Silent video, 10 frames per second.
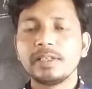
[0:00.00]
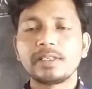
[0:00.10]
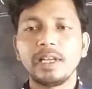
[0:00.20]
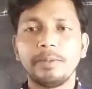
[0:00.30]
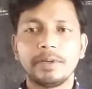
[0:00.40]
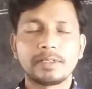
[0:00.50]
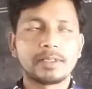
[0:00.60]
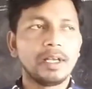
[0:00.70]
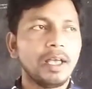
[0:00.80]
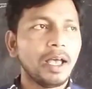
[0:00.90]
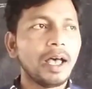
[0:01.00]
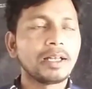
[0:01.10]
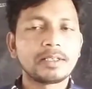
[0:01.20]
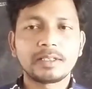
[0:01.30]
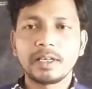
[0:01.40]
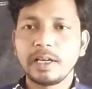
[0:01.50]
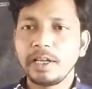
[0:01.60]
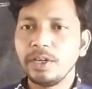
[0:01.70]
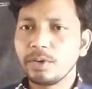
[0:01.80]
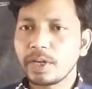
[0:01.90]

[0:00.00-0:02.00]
syllabus and you